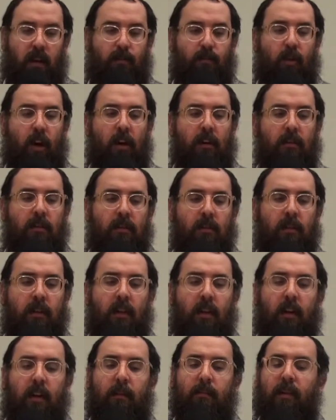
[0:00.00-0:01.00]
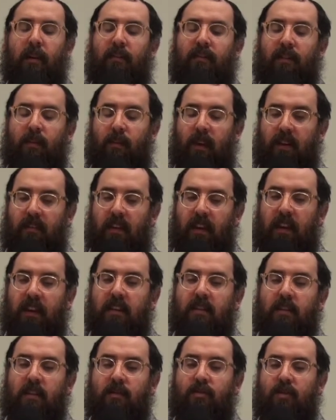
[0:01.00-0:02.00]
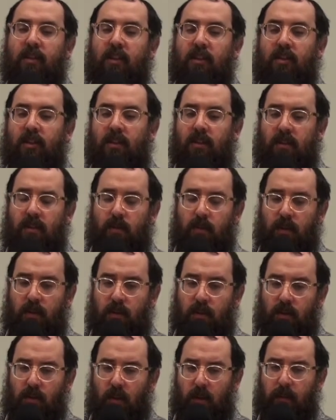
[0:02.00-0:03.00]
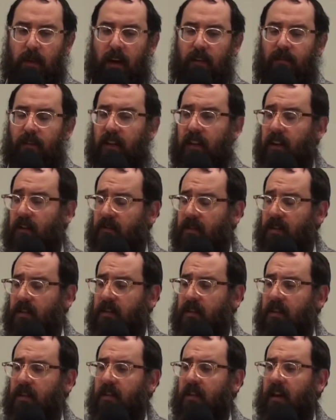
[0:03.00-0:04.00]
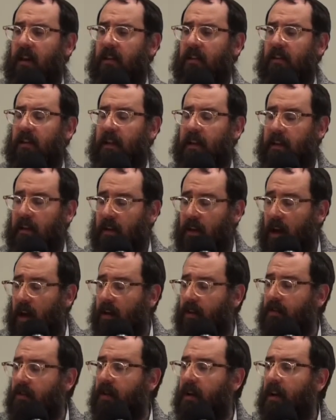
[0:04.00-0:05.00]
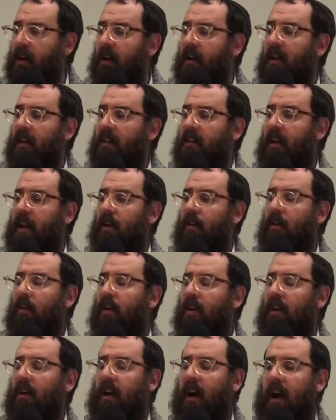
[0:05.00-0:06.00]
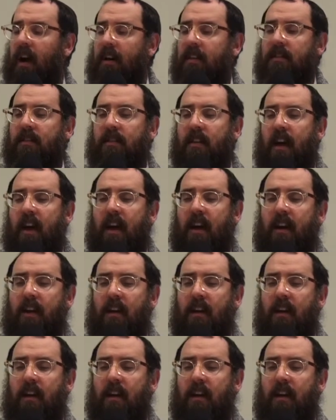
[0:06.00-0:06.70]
I'm wrong, but from one of the Eastern traditions which talk about forgiveness and letting go, they organized